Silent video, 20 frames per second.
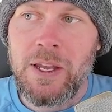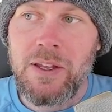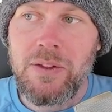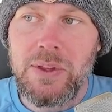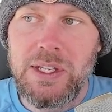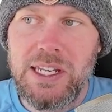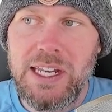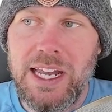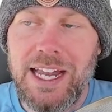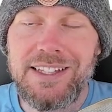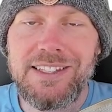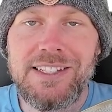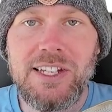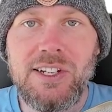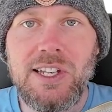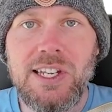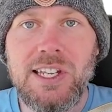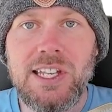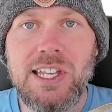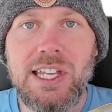the
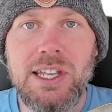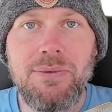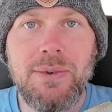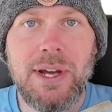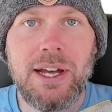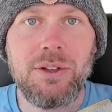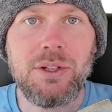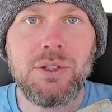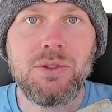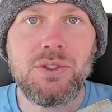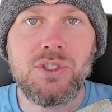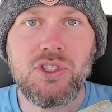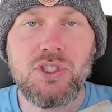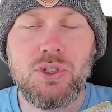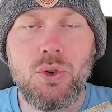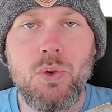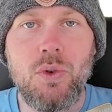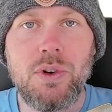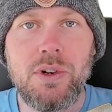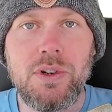etcd key value
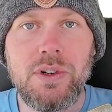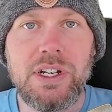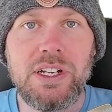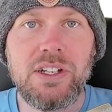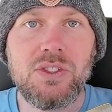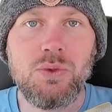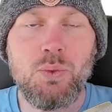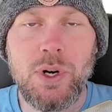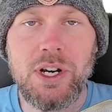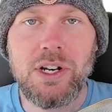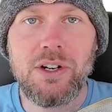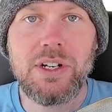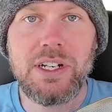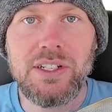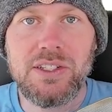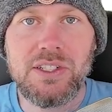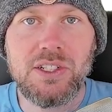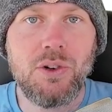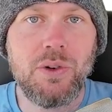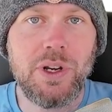store is where
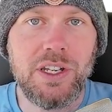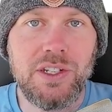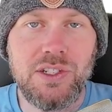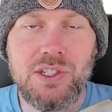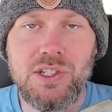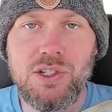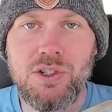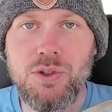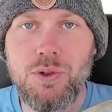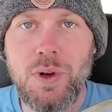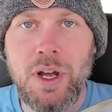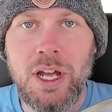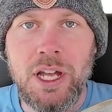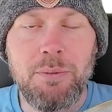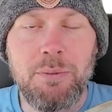it's going to